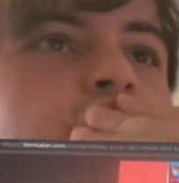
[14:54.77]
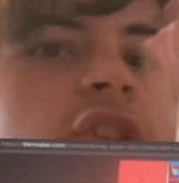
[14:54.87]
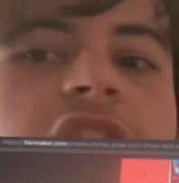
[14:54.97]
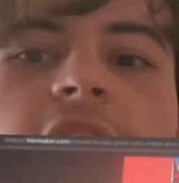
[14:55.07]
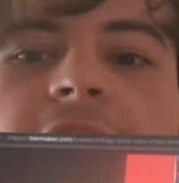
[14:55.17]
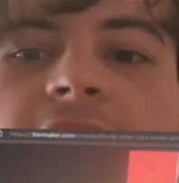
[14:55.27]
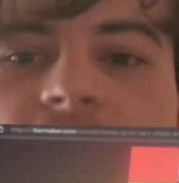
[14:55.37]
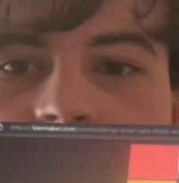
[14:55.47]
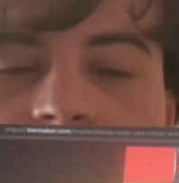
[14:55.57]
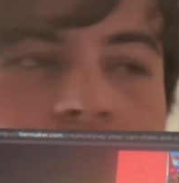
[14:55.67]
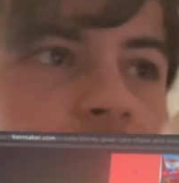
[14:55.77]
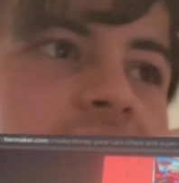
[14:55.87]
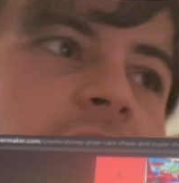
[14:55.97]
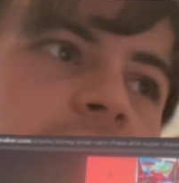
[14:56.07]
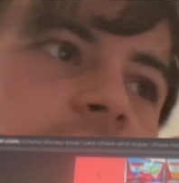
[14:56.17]
chef's kiss for
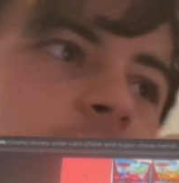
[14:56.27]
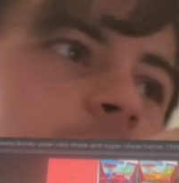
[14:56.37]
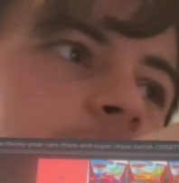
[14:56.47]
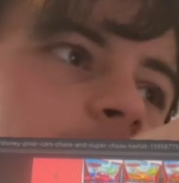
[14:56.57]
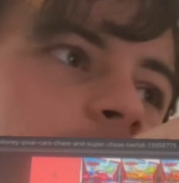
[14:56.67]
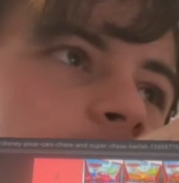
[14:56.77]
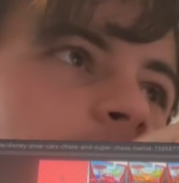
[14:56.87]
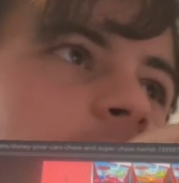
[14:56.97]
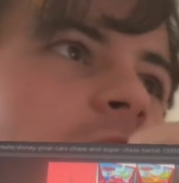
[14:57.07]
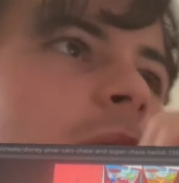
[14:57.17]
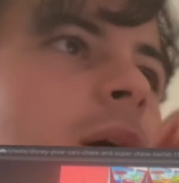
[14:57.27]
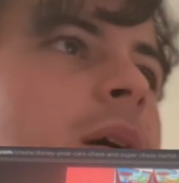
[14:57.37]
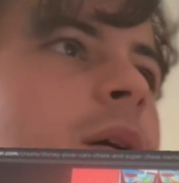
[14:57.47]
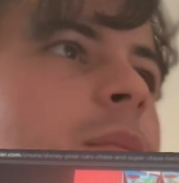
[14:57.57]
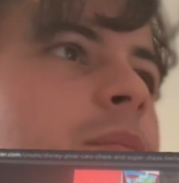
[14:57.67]
chases.
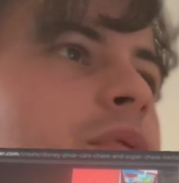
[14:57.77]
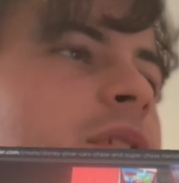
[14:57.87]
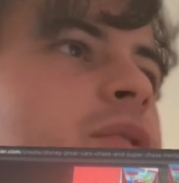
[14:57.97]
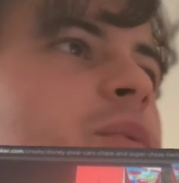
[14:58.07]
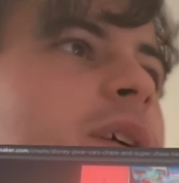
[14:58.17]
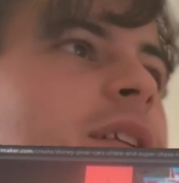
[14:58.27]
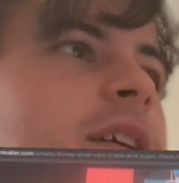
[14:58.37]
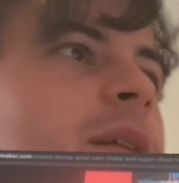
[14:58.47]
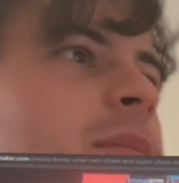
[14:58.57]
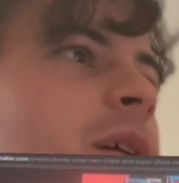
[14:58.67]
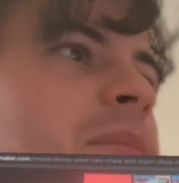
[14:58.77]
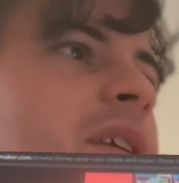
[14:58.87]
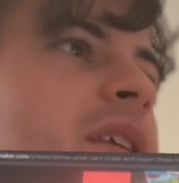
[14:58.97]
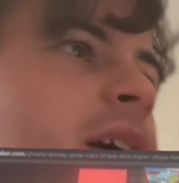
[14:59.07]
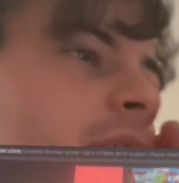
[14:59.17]
Prince William,
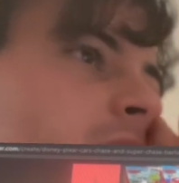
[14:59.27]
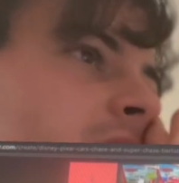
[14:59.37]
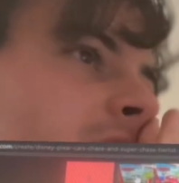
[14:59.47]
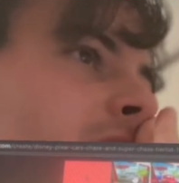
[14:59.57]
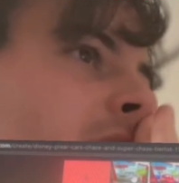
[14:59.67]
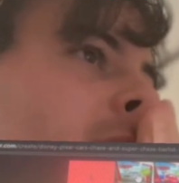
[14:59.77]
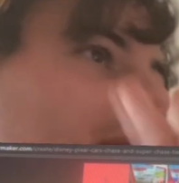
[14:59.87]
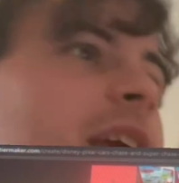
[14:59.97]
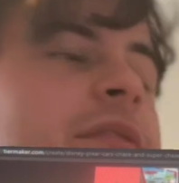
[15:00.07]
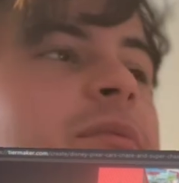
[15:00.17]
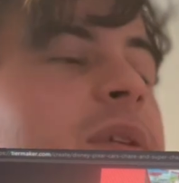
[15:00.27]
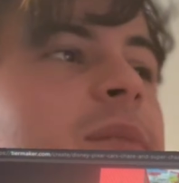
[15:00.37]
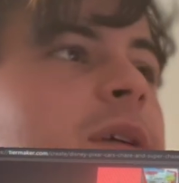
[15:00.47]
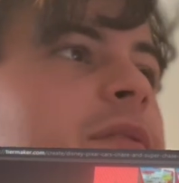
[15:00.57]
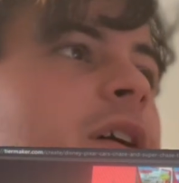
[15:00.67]
immediate S tier. Might even be
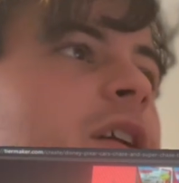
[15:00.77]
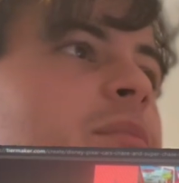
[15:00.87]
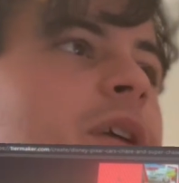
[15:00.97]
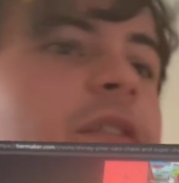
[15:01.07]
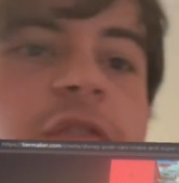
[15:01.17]
above Cartney Brakeman